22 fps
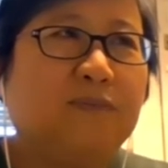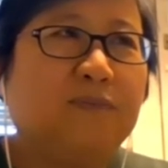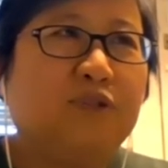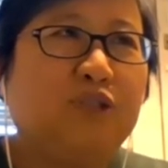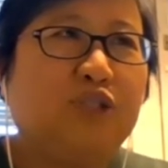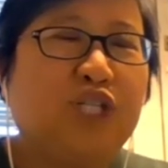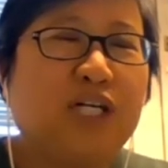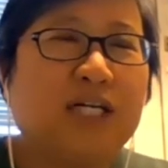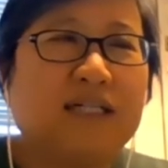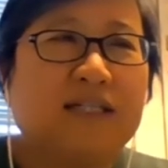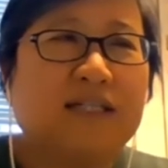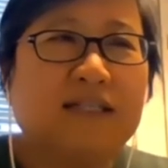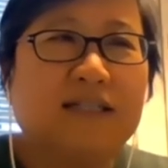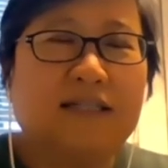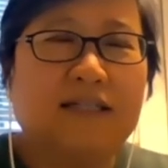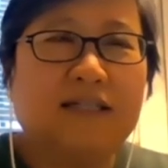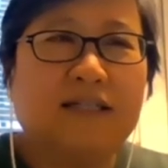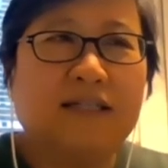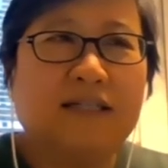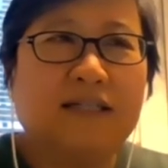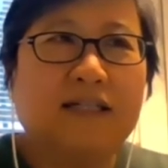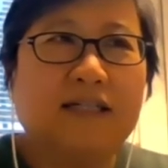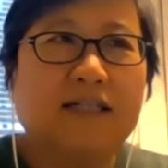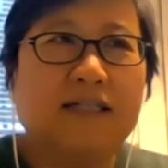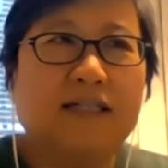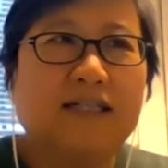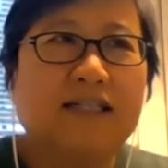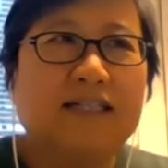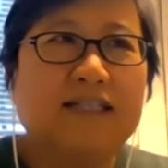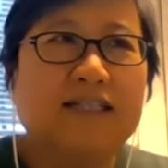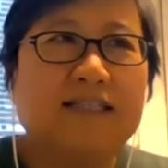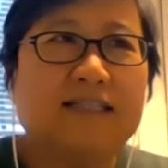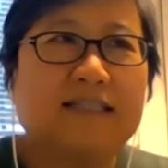gender
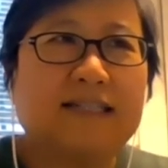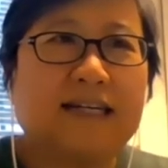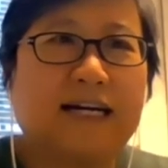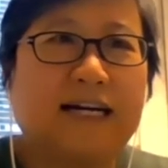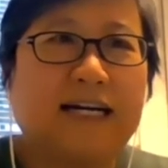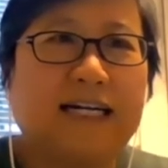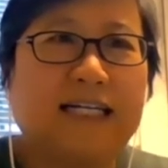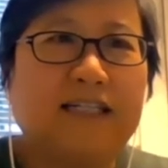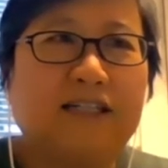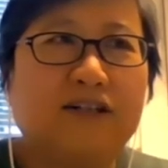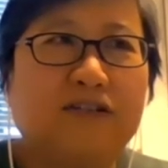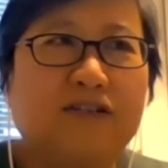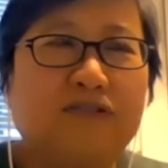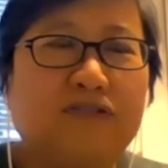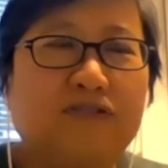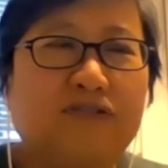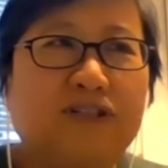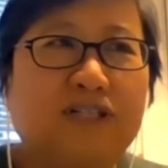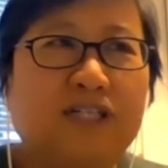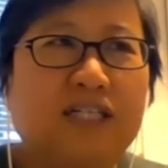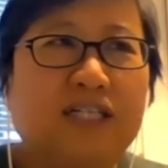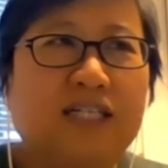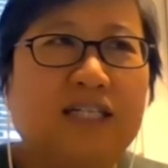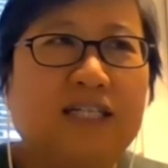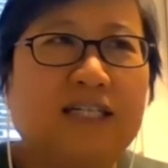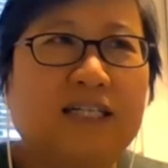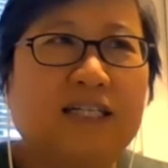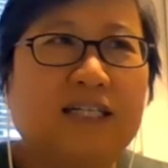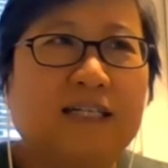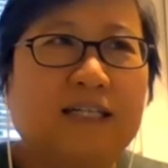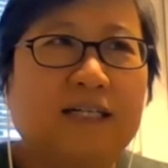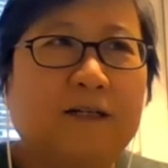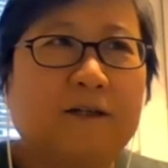is kind
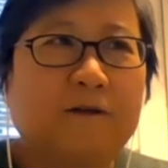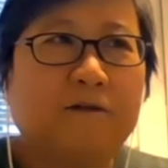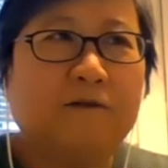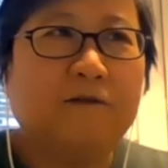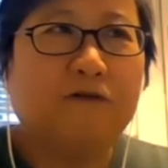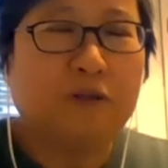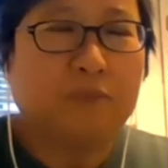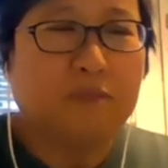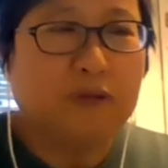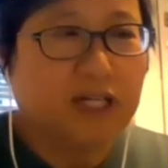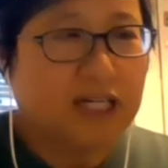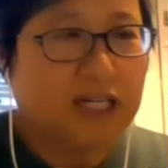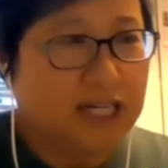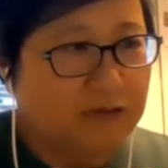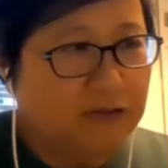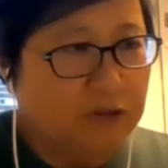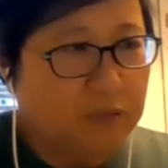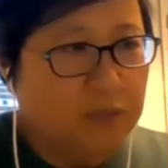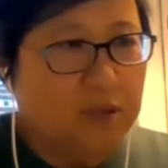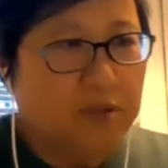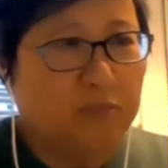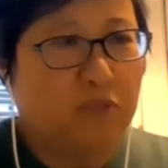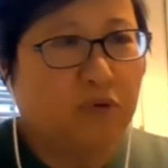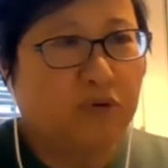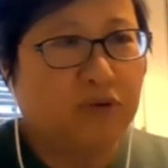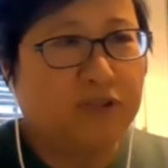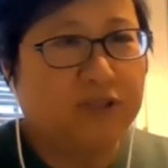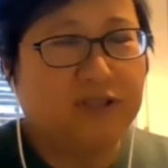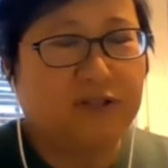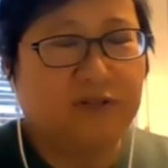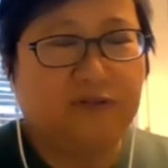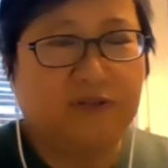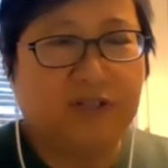of, from a government
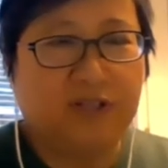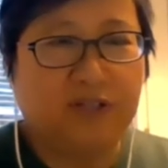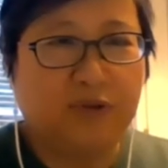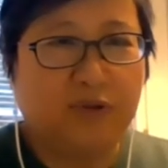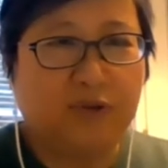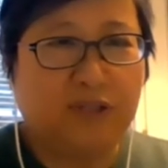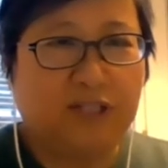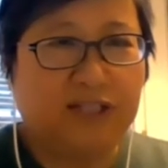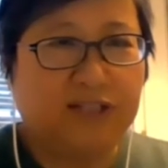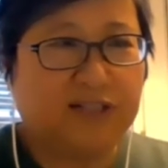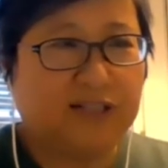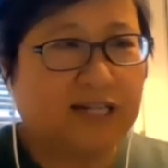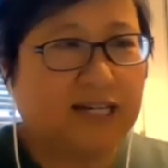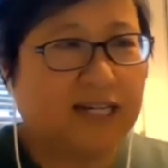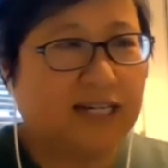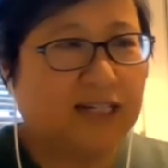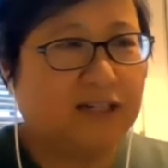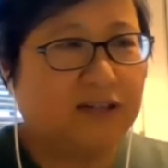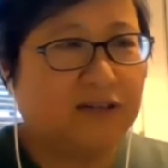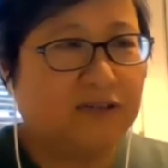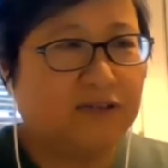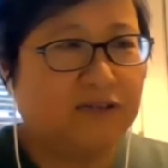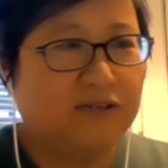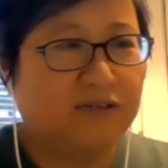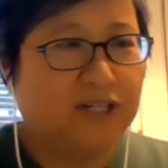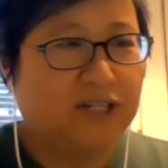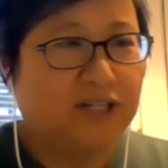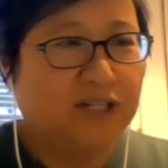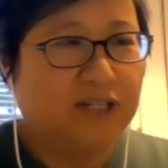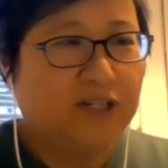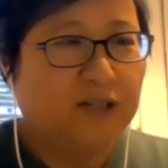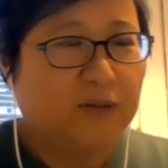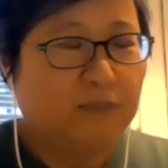point of view, is kind of
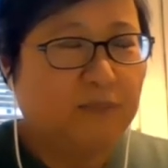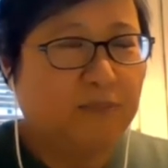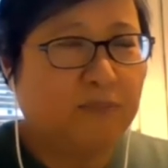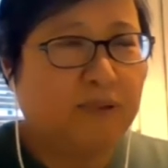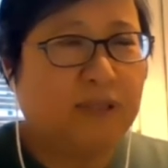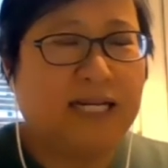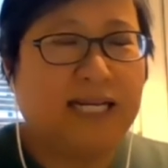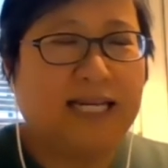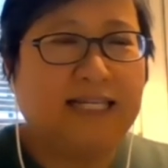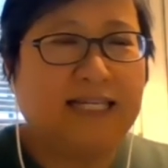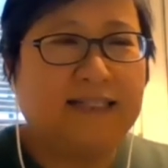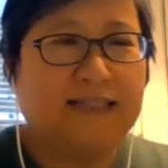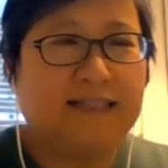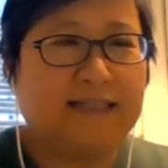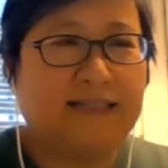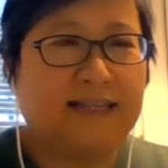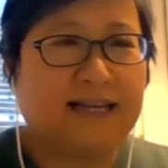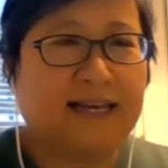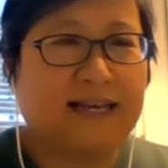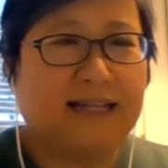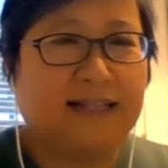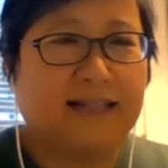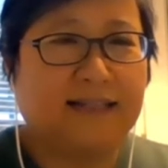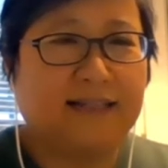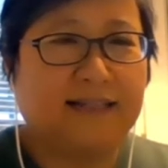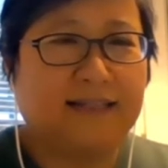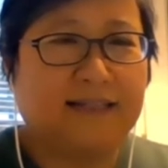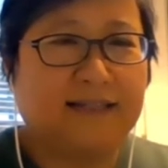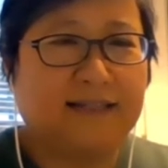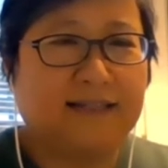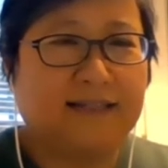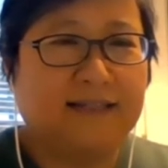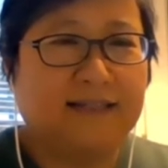placed at
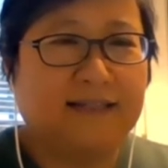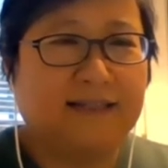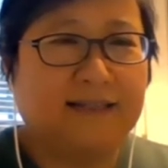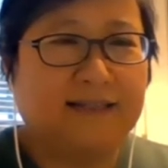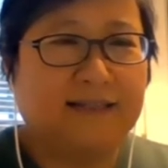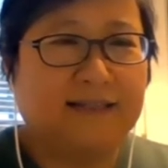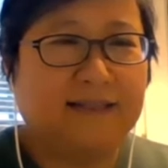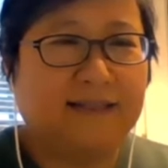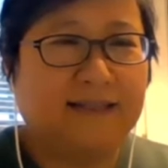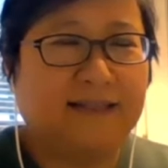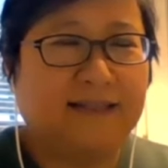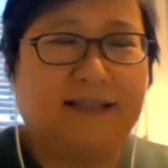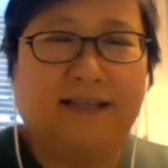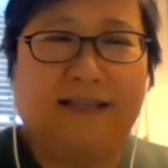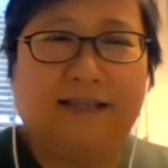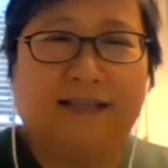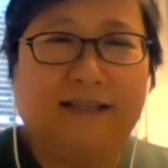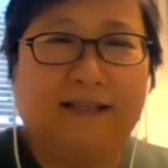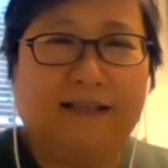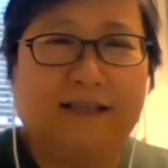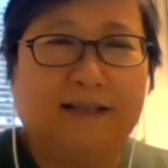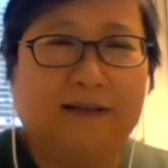the